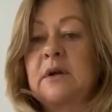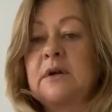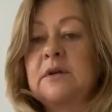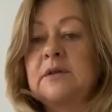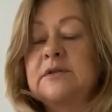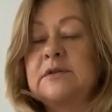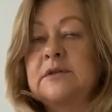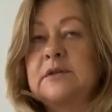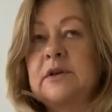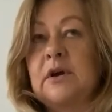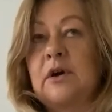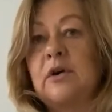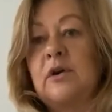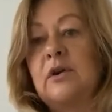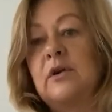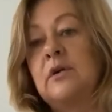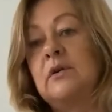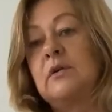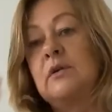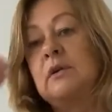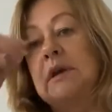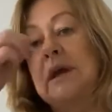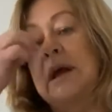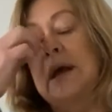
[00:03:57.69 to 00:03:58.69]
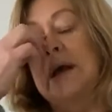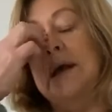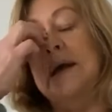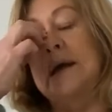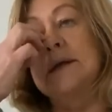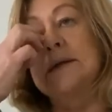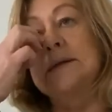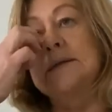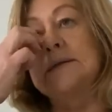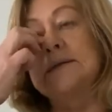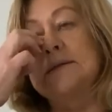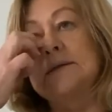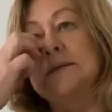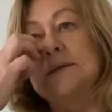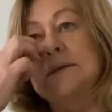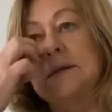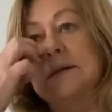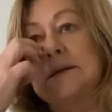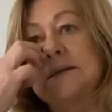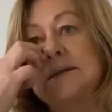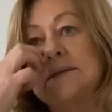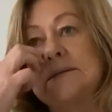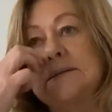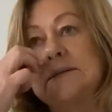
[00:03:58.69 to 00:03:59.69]
So yeah, it's
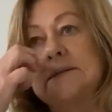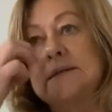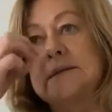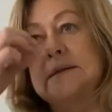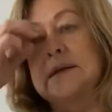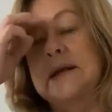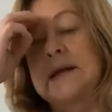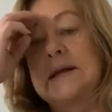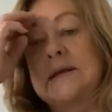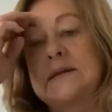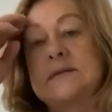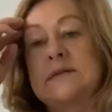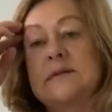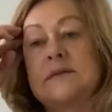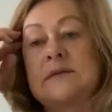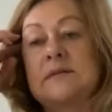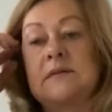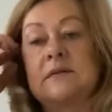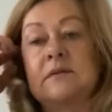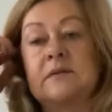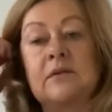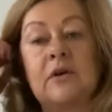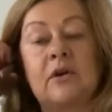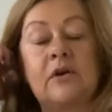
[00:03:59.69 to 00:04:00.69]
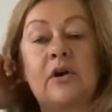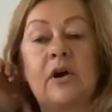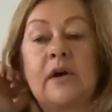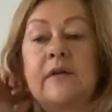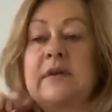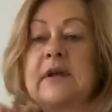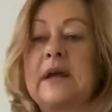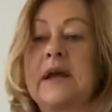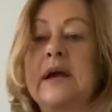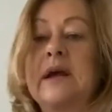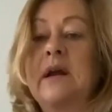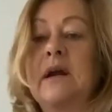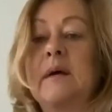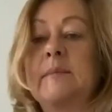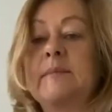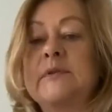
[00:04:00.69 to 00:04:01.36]
not over yet. I'm